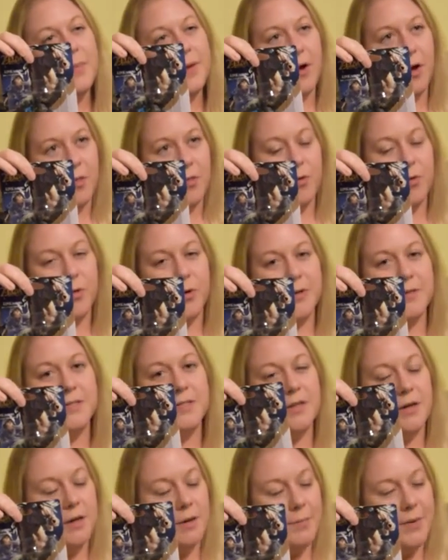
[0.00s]
on the
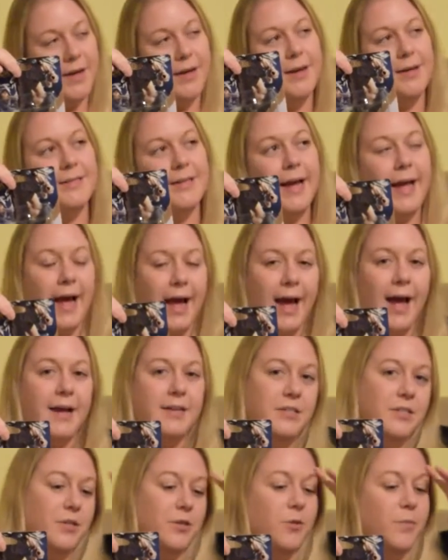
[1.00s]
horse because I
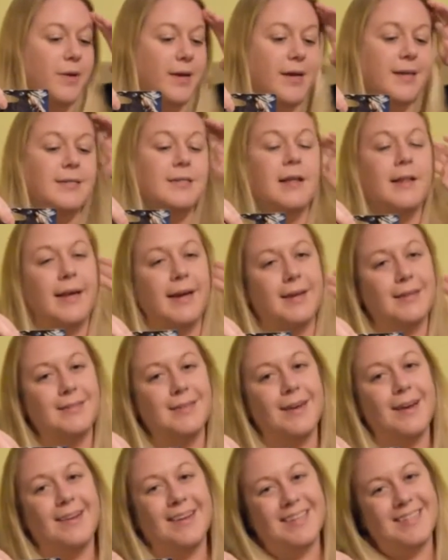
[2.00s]
had to, because like I
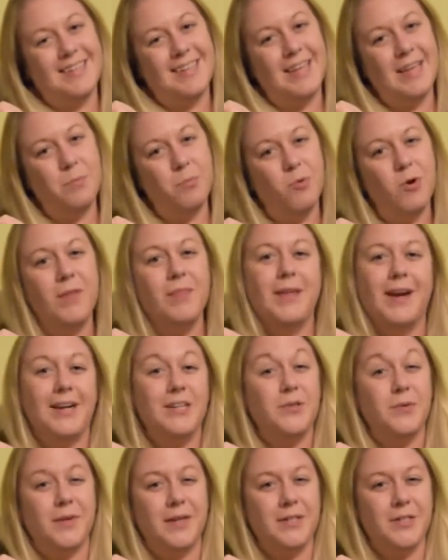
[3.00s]
said, I like to keep one that I
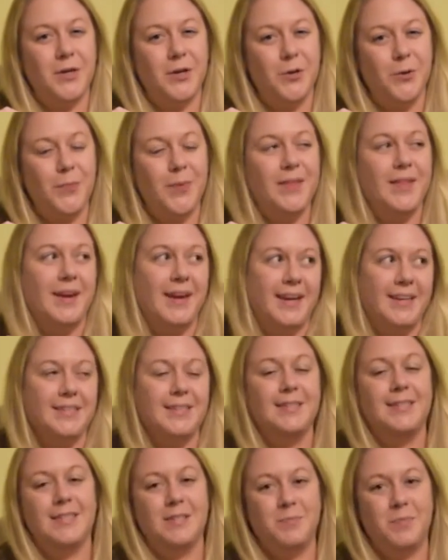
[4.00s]
don't get to open and I get
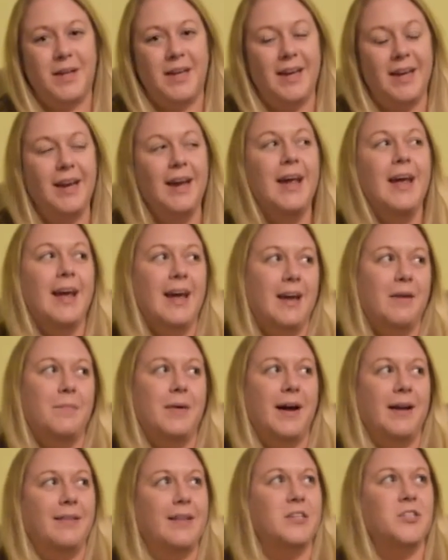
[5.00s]
to display in
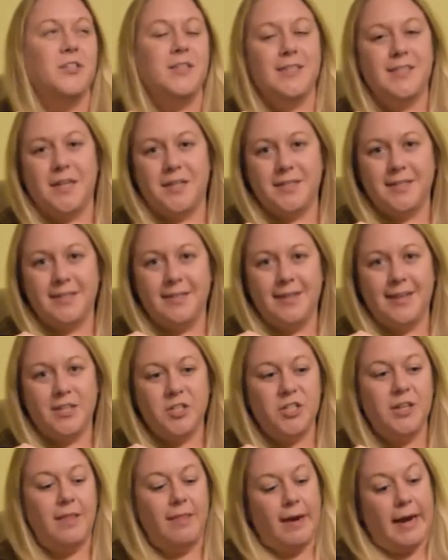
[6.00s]
my Legend of Zelda
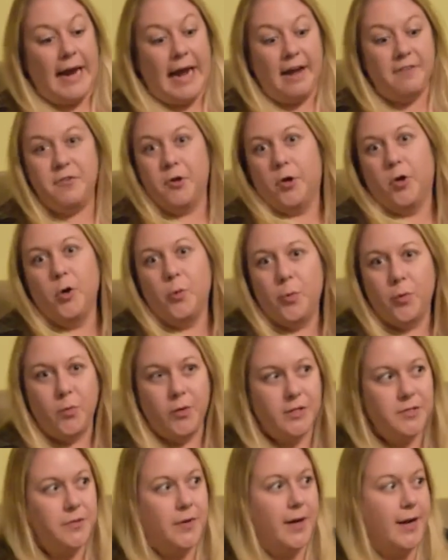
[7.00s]
collection, and then I have to open
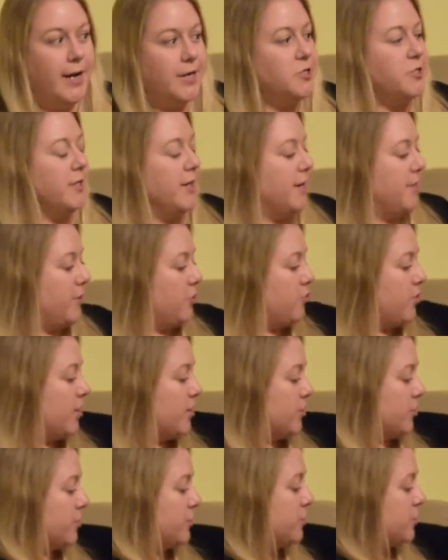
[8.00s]
one so I can actually get the
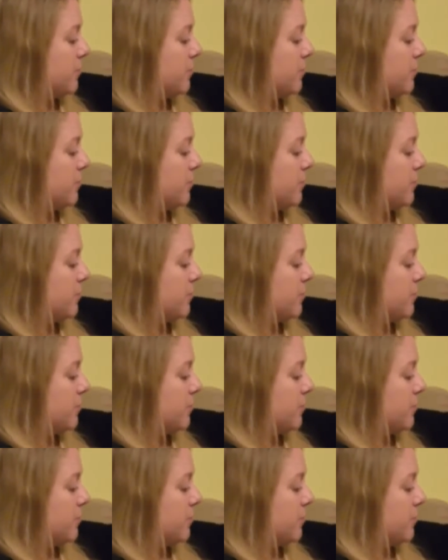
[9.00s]
treasures.